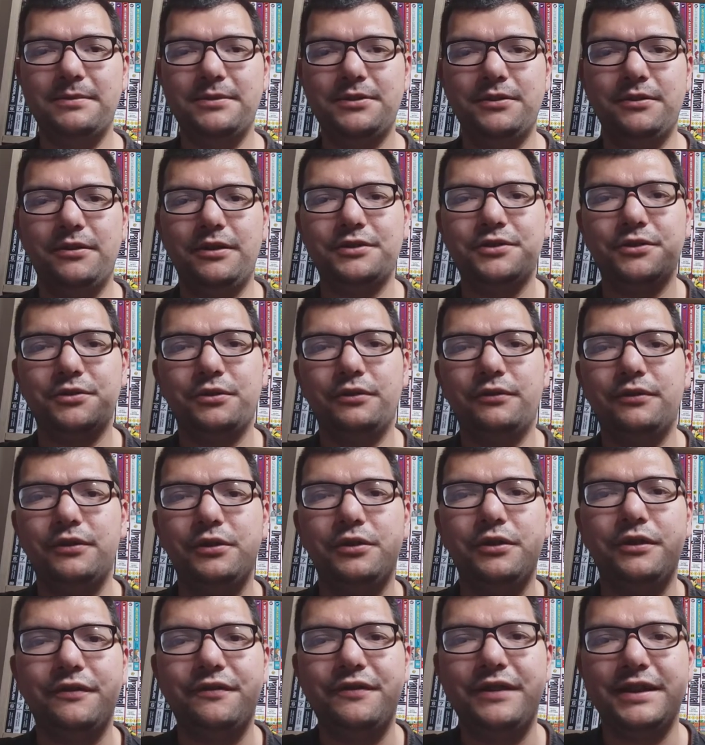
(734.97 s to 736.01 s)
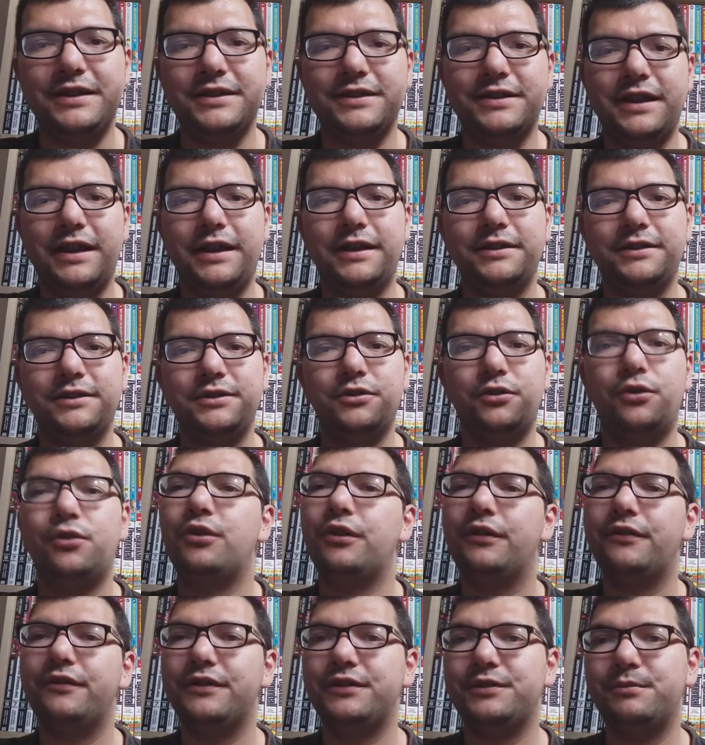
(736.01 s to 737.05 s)
So I don't know if they're going to fix that
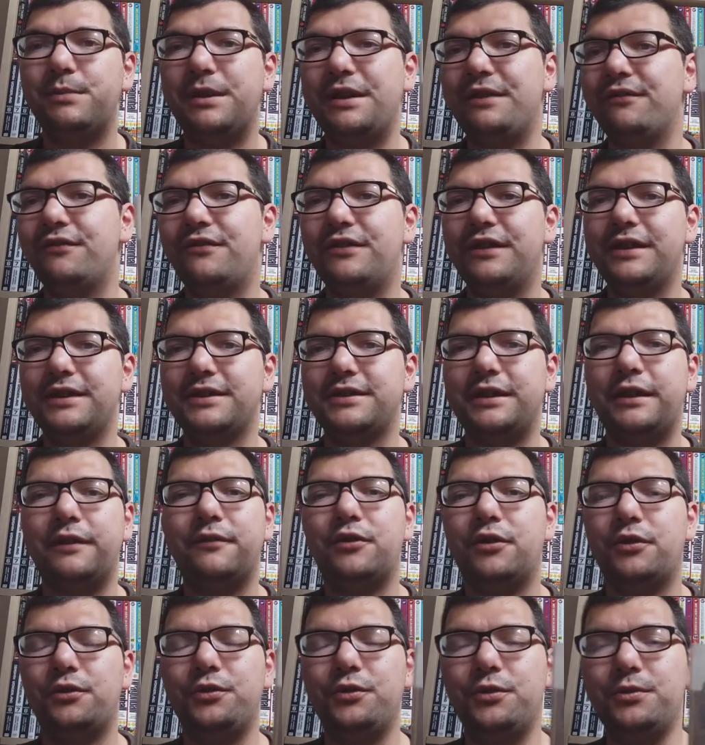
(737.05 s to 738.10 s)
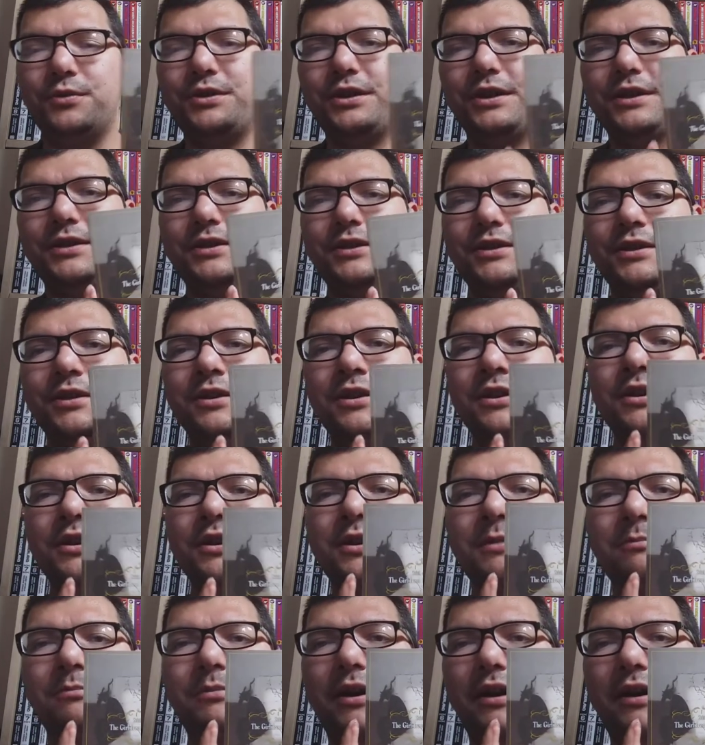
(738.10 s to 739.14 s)
or if it's been fixed. I've not noticed,
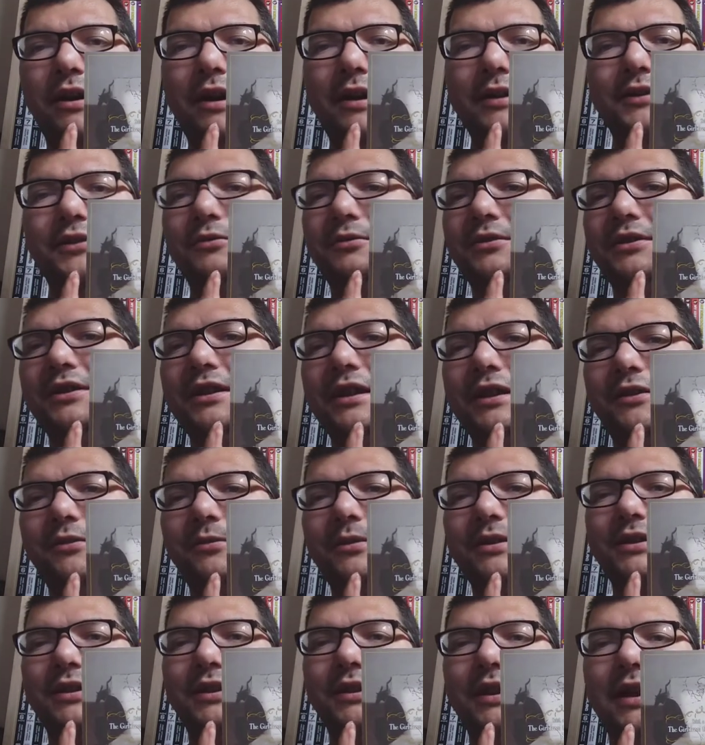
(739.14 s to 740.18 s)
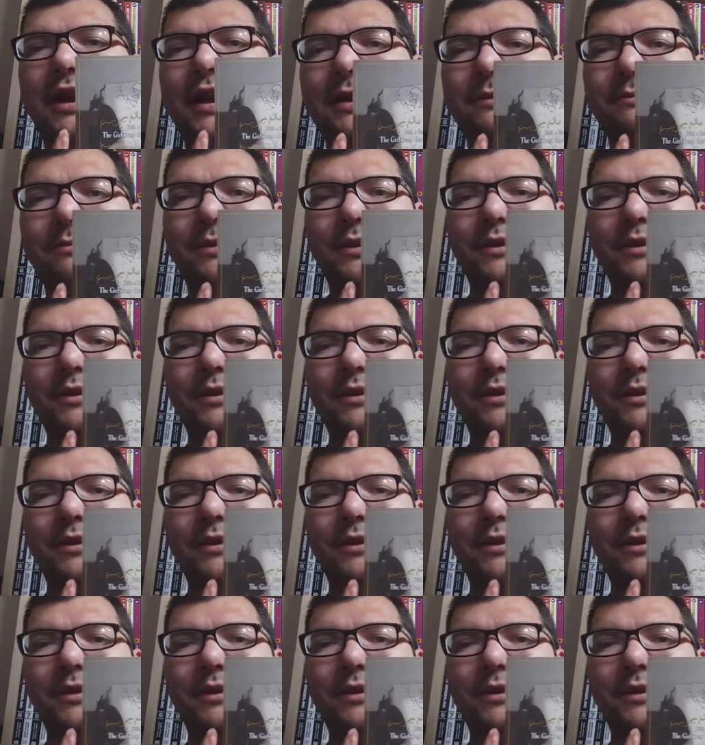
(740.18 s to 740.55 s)
but I don't want to take the risk again.